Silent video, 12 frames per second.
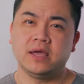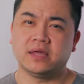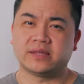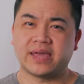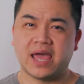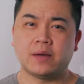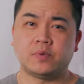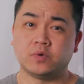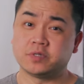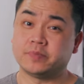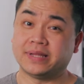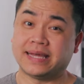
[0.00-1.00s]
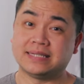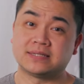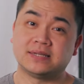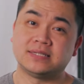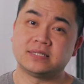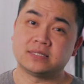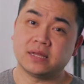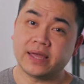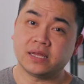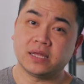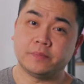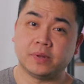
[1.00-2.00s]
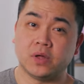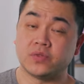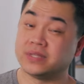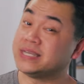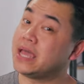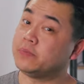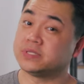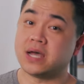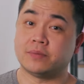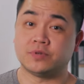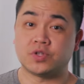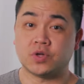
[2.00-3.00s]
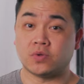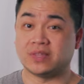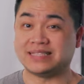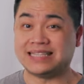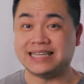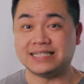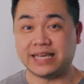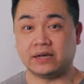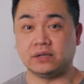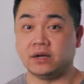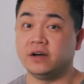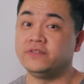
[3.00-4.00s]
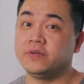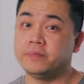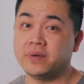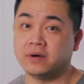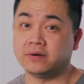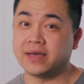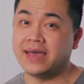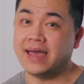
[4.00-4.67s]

and the camera was placed slightly below the tabletop to show the detail of the milk